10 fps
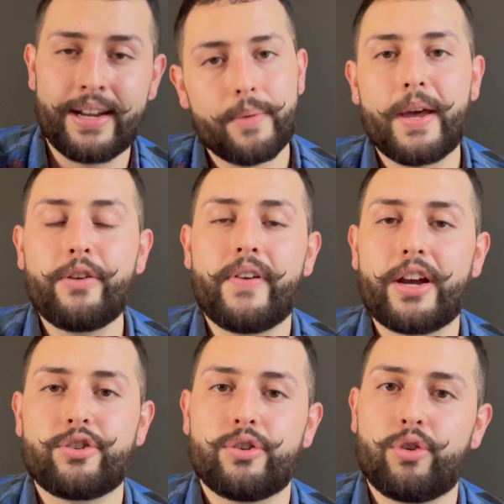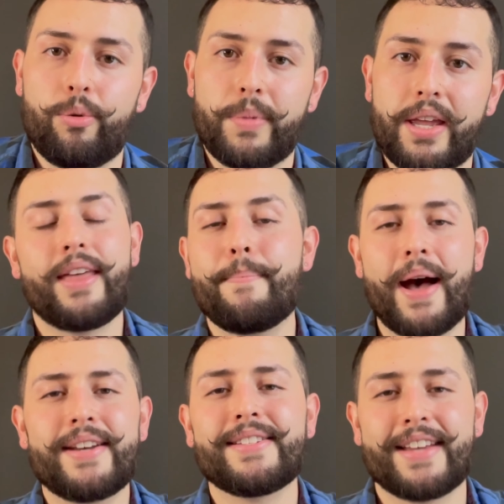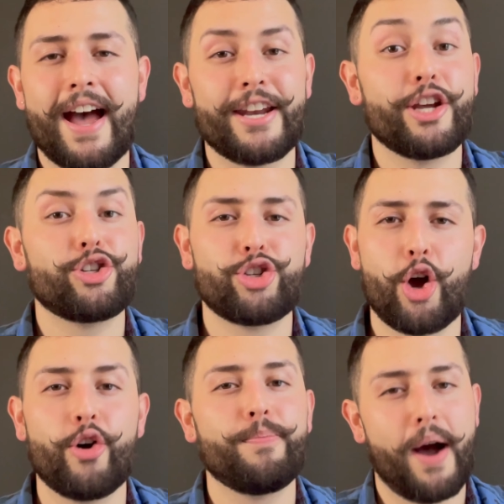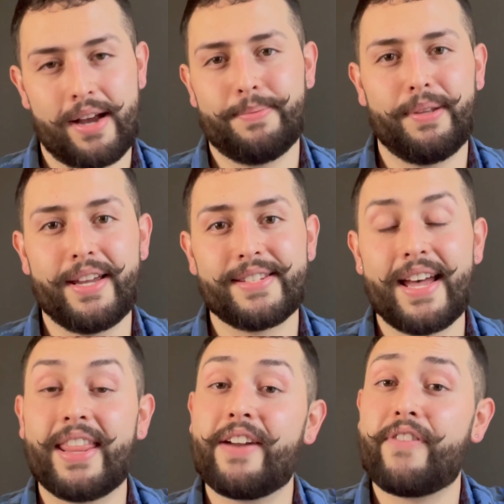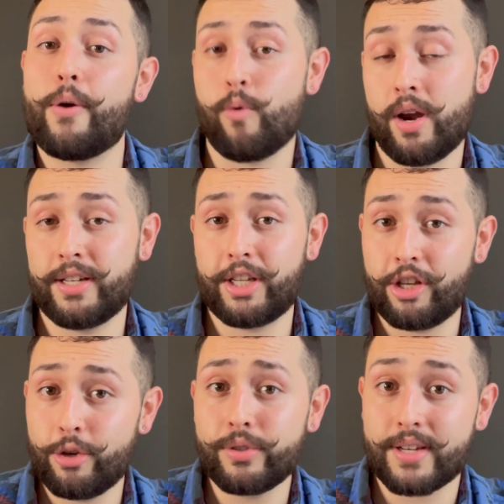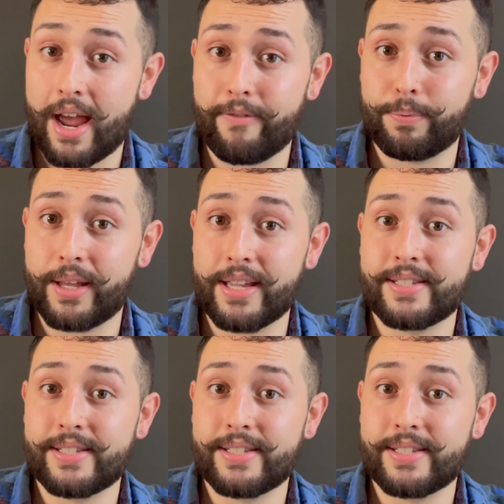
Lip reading: The manufacturer told me that my design showed box pleats, and that if I wanted to use knife pleats,